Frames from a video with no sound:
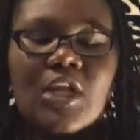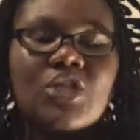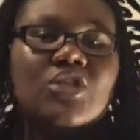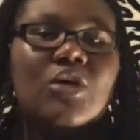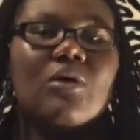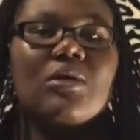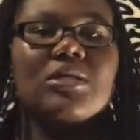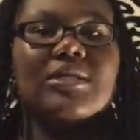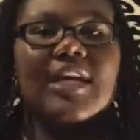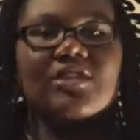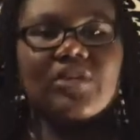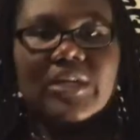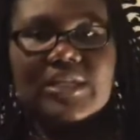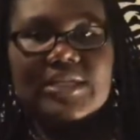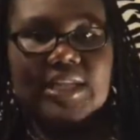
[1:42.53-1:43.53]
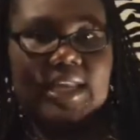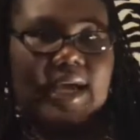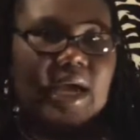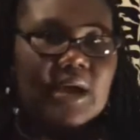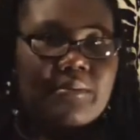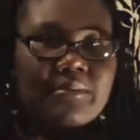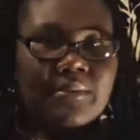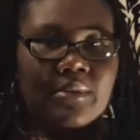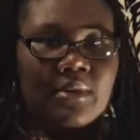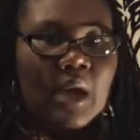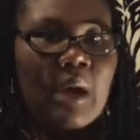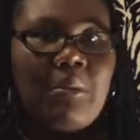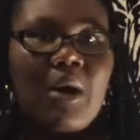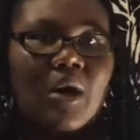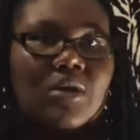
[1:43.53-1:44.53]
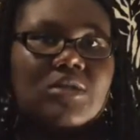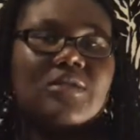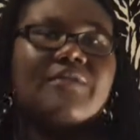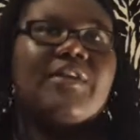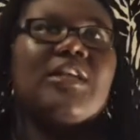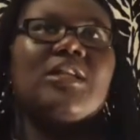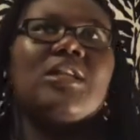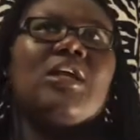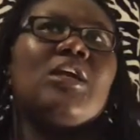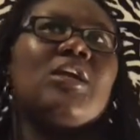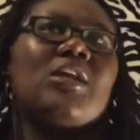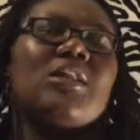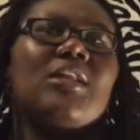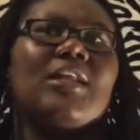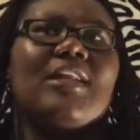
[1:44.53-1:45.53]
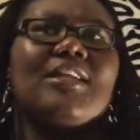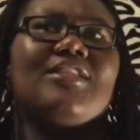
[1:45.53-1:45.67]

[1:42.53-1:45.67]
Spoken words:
So it's not trying to say like I'm a boss of anything or nothing like that.